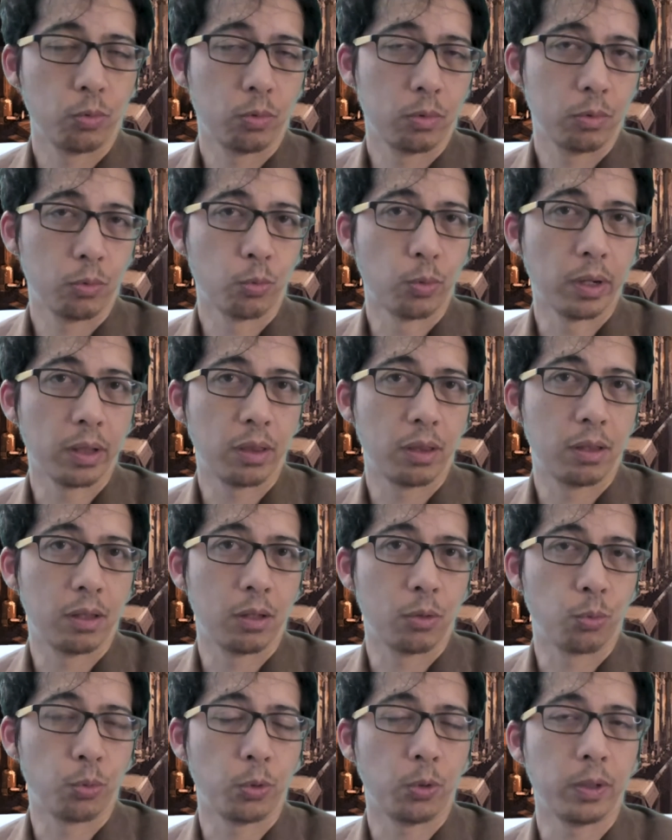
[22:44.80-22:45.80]
What
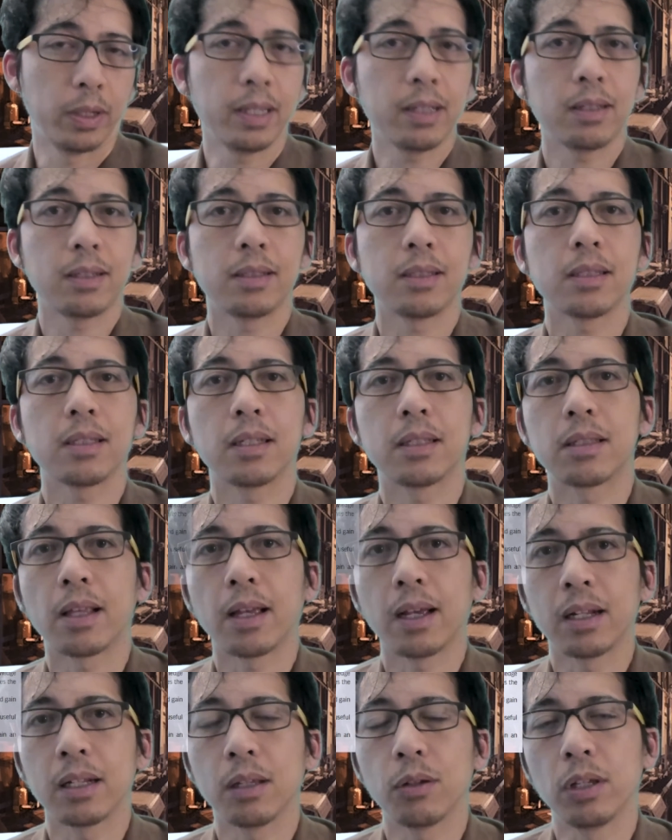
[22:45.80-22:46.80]
the rule is
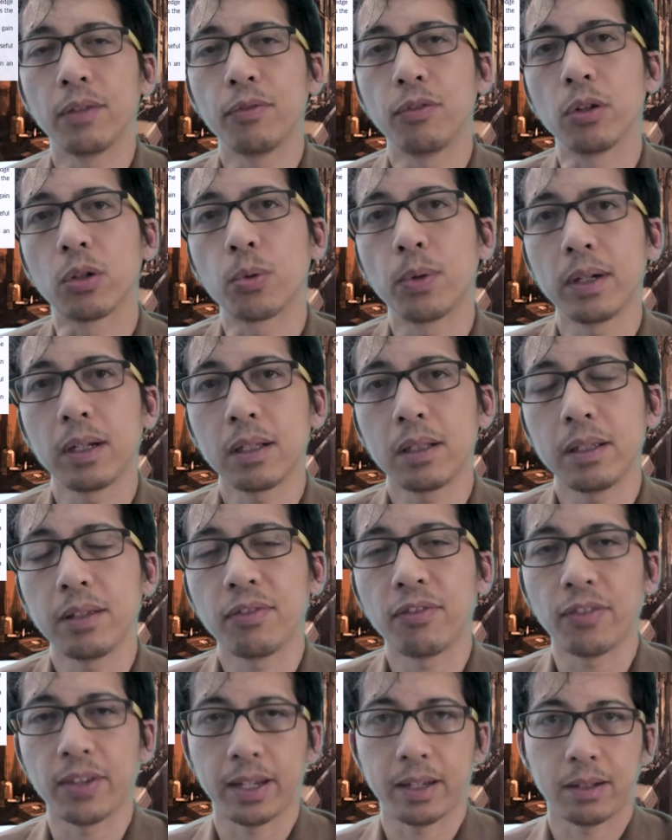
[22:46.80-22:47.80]
that if you critically
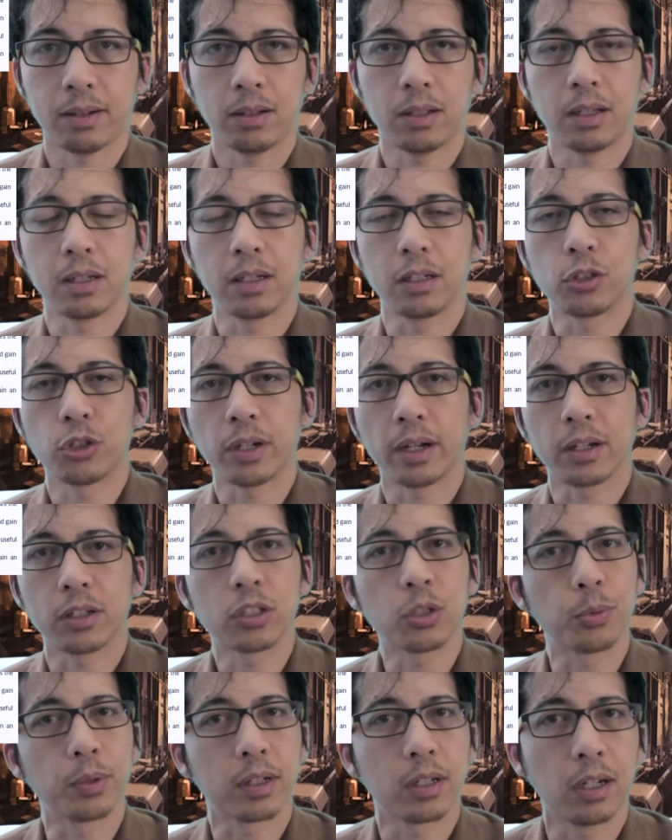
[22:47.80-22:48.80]
fail on a check
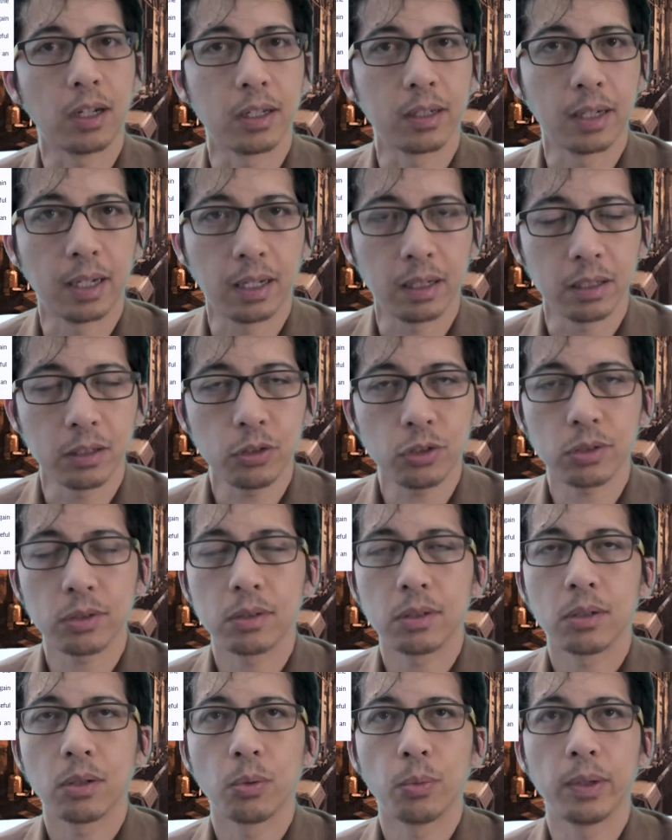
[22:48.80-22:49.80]
to recall knowledge,
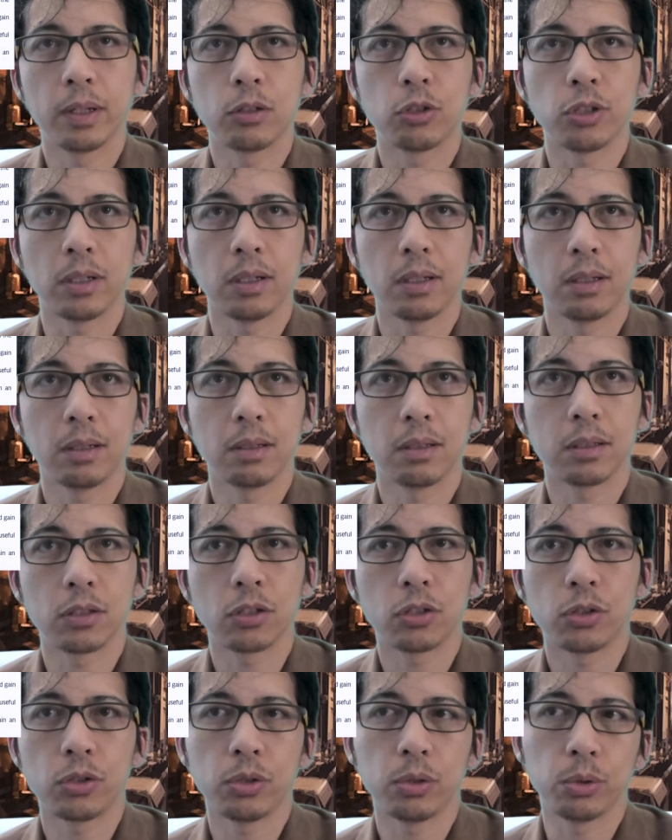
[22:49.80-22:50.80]
which
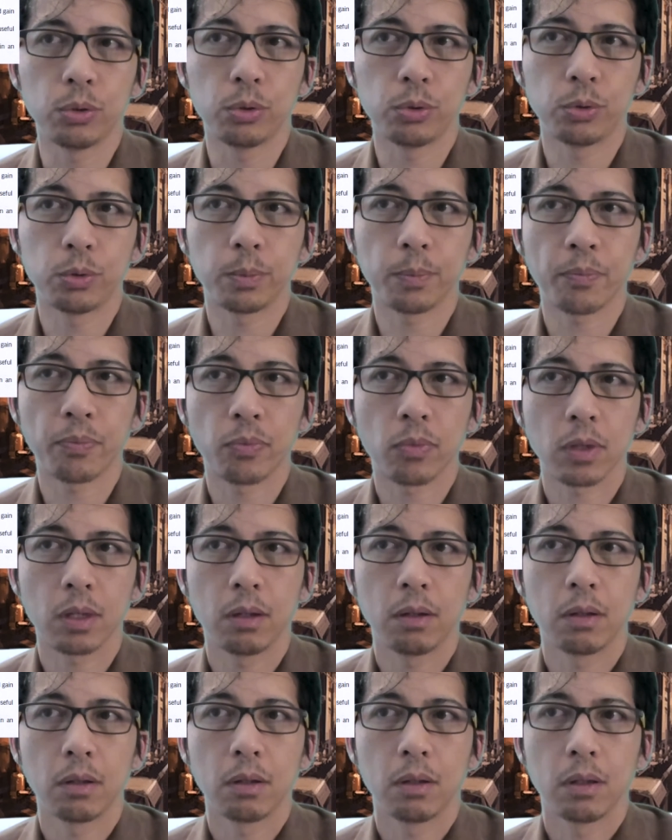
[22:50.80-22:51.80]
is to
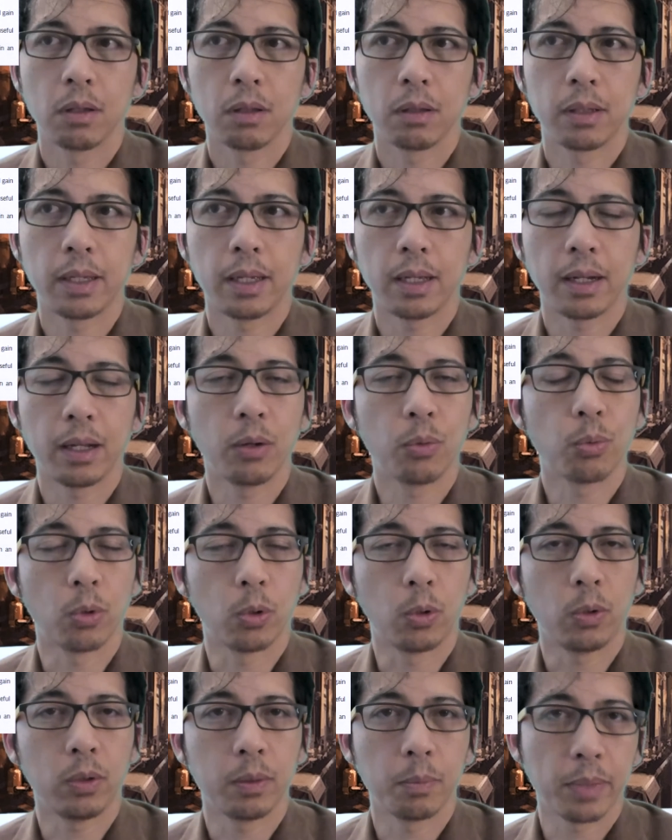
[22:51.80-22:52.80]
get a
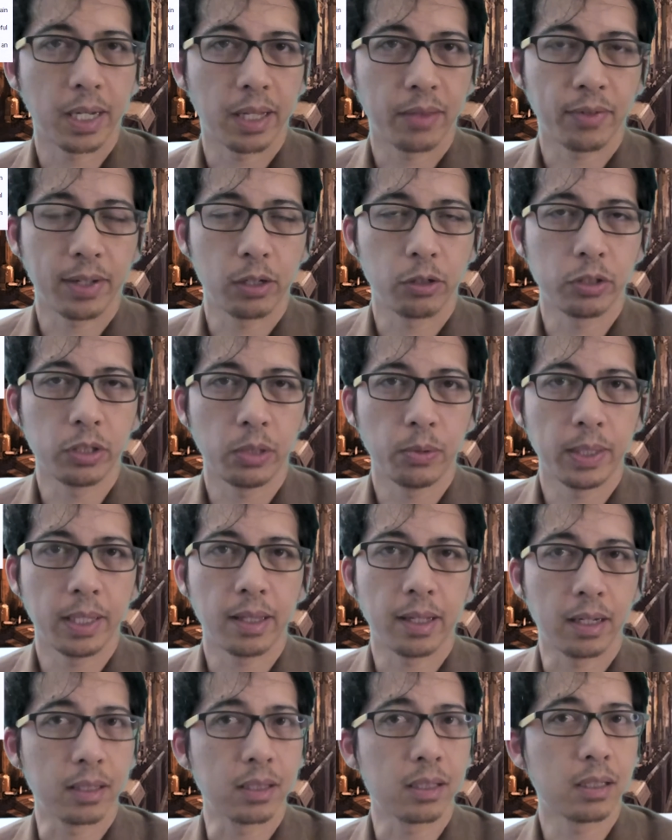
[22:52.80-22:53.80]
roll in Pathfinder 2e
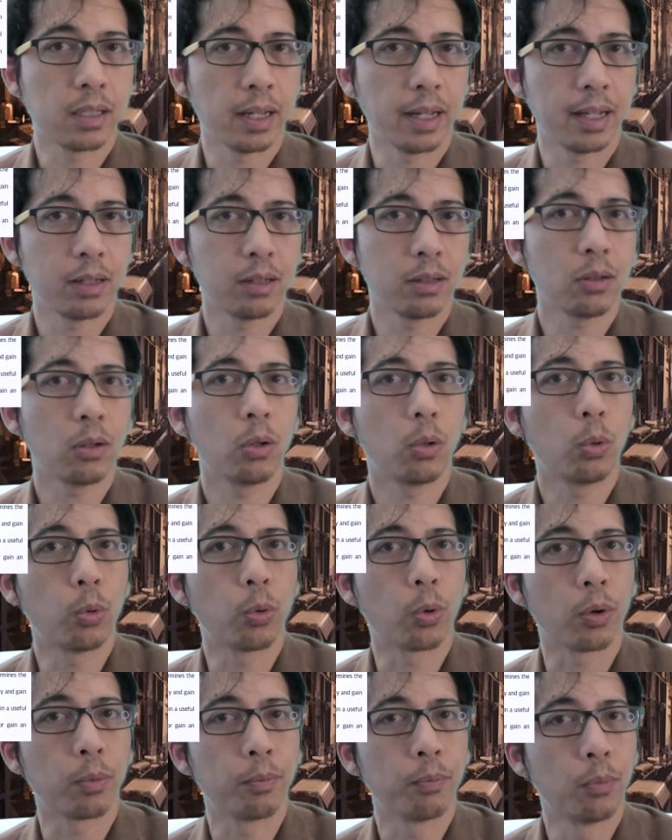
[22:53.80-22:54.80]
that is 10
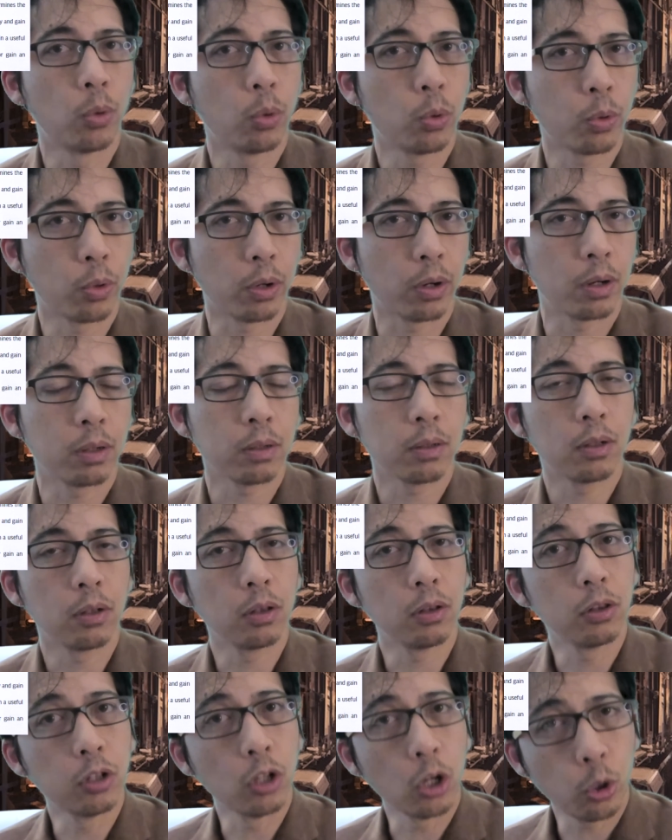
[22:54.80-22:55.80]
or more
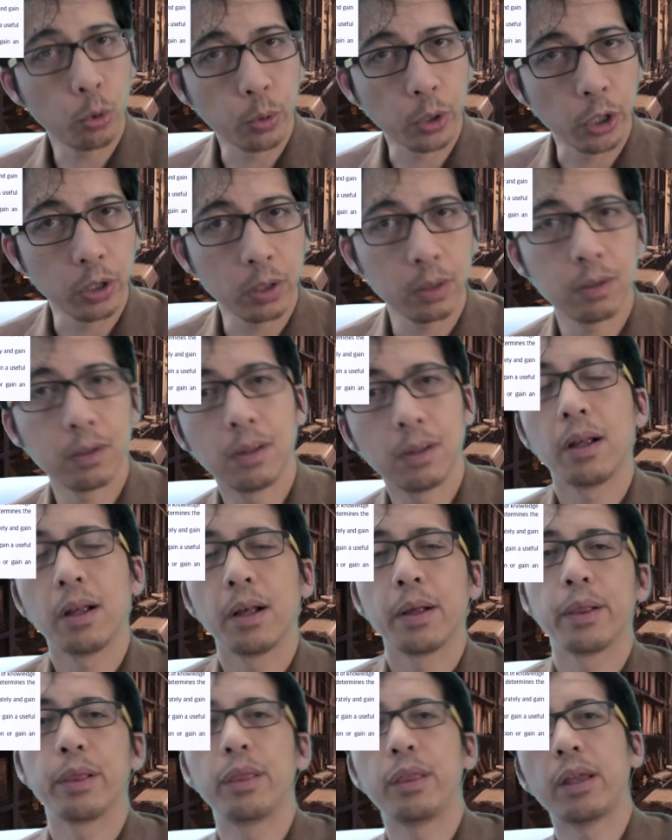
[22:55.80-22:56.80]
lower
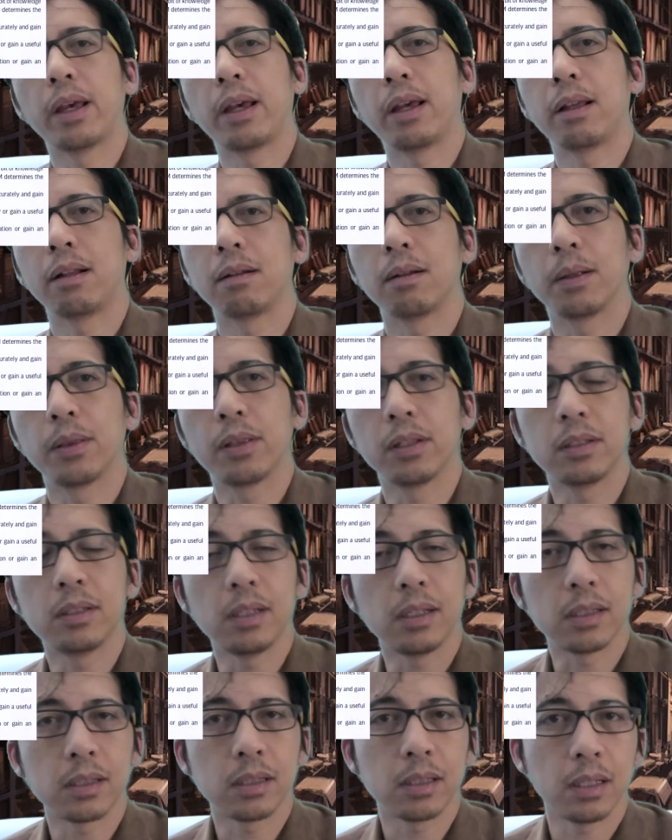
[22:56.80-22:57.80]
than the
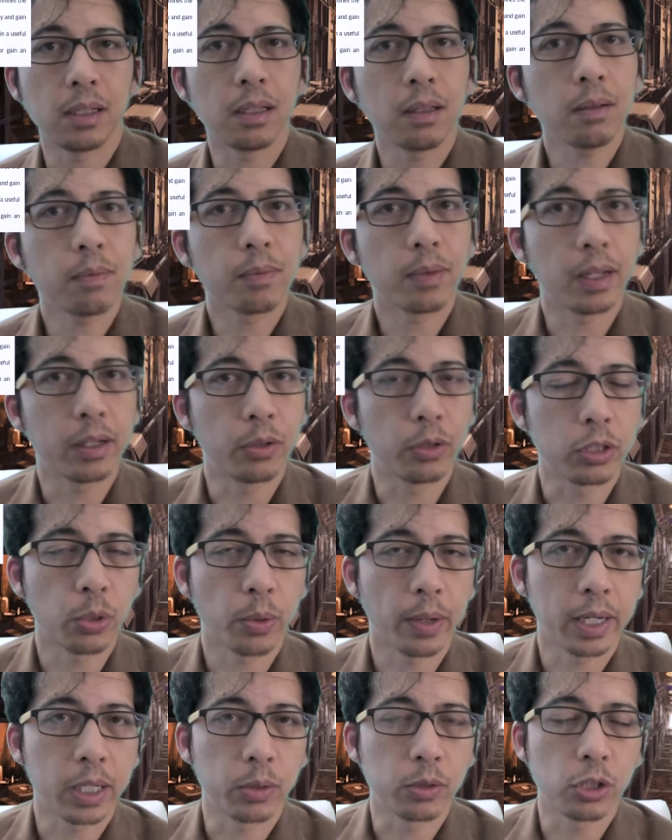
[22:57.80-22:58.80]
DC that you're
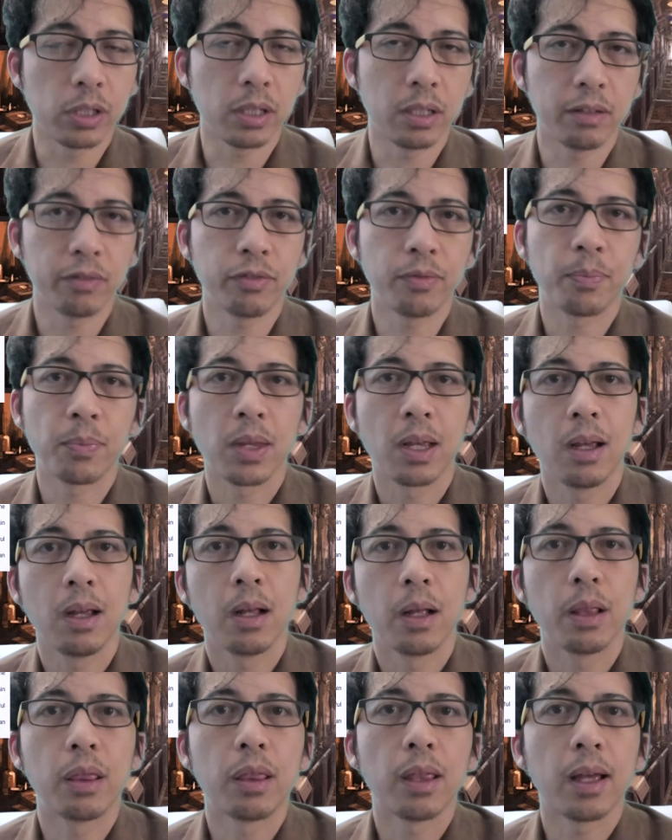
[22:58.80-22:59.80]
trying to achieve,
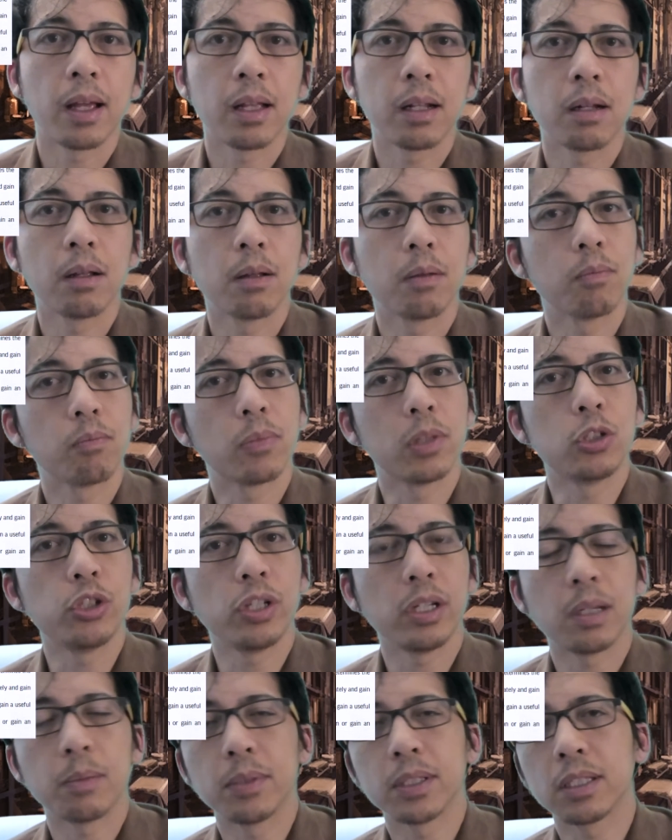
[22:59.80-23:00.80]
then the
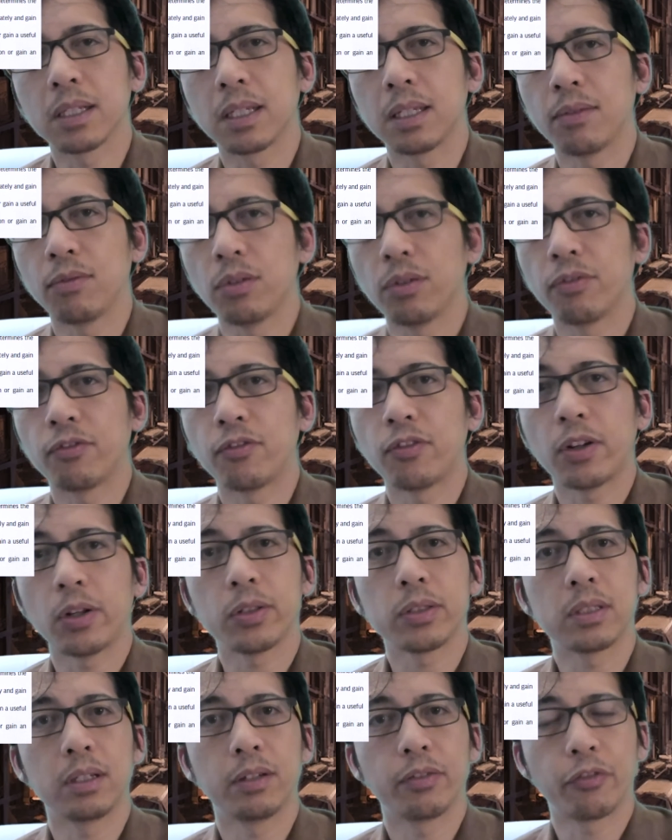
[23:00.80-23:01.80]
GM is to give you
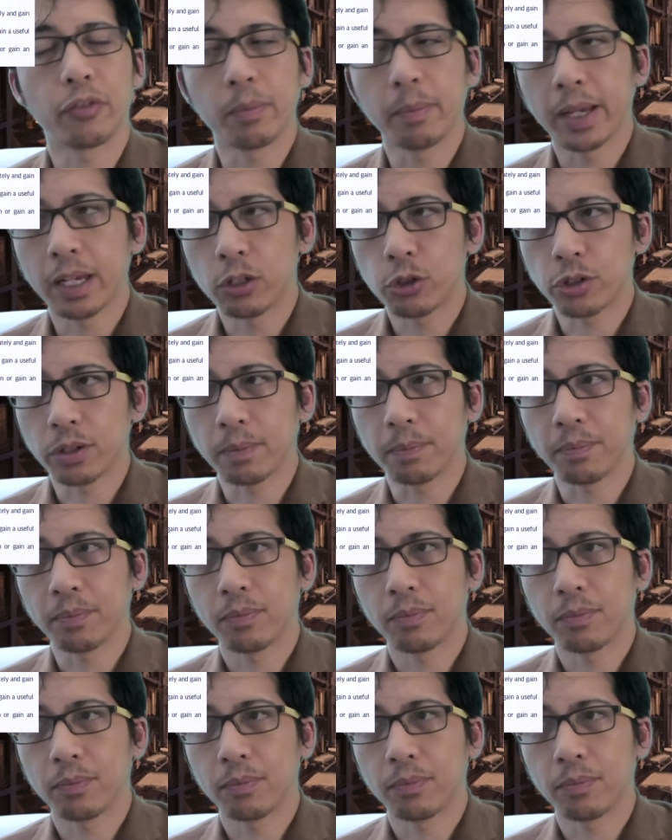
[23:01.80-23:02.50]
false information.